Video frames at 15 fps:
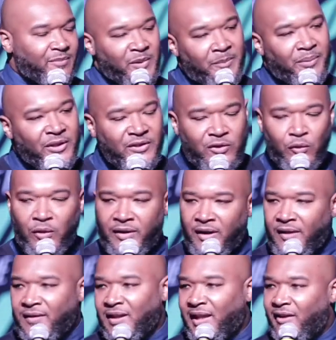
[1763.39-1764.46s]
been put to
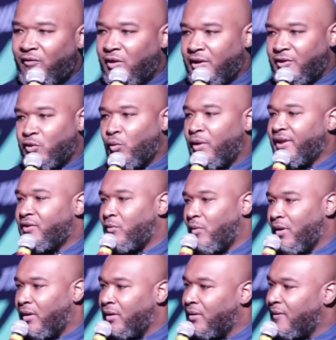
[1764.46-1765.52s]
another level in 2020.